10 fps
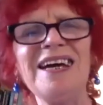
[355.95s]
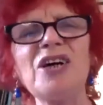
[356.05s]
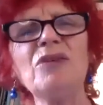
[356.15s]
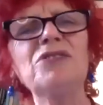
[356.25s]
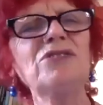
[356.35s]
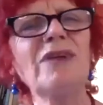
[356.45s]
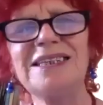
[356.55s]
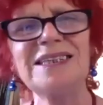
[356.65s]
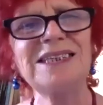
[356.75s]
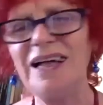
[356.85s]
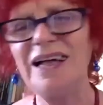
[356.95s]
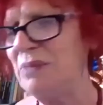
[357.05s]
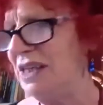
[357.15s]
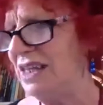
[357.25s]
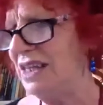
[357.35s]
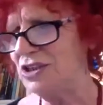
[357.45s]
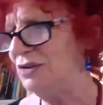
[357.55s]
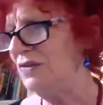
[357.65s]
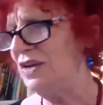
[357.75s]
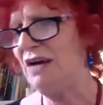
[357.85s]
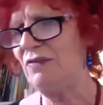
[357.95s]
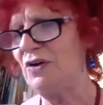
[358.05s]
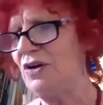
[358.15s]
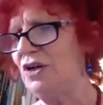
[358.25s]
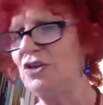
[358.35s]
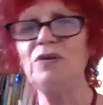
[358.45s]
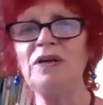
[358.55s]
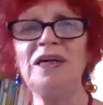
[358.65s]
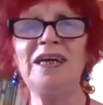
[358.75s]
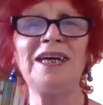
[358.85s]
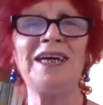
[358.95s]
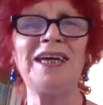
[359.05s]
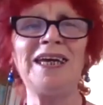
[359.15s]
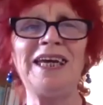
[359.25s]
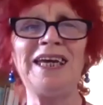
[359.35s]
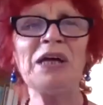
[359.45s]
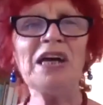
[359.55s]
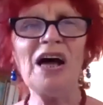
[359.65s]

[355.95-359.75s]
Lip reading: Don't try to tell me that you've never dreamed